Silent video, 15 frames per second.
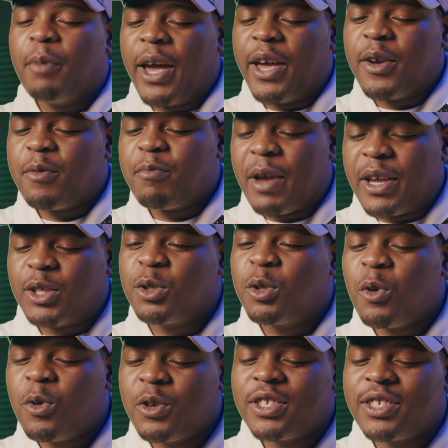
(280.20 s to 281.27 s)
my
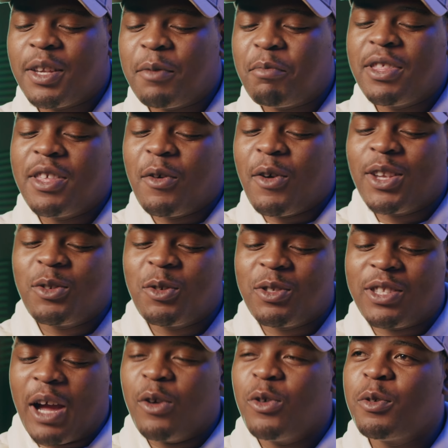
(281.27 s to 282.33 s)
stories and be the one to
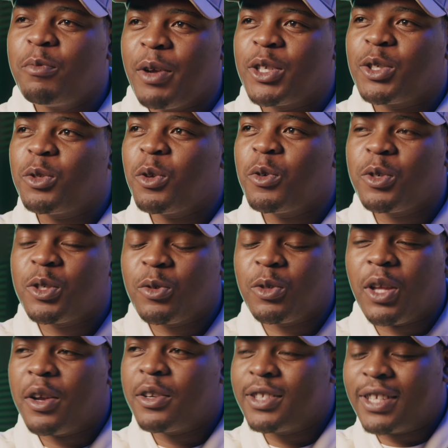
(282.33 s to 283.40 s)
download my stories
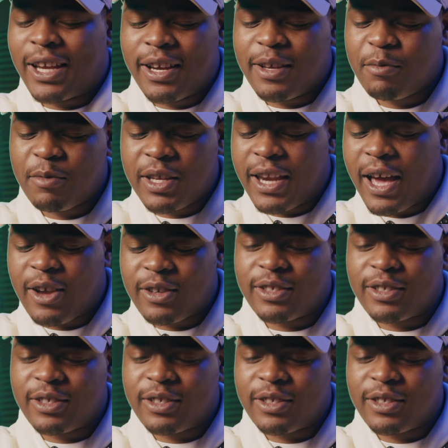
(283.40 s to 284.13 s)
without telling me now